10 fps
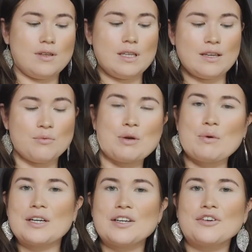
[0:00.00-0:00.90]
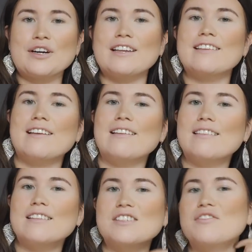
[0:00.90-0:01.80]
And then we want to create
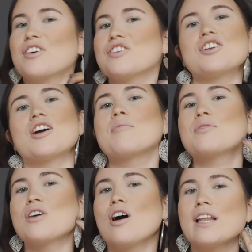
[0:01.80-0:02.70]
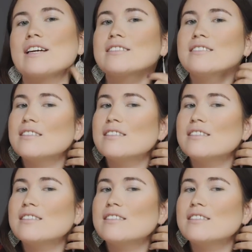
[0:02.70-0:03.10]
this very sharp jawline.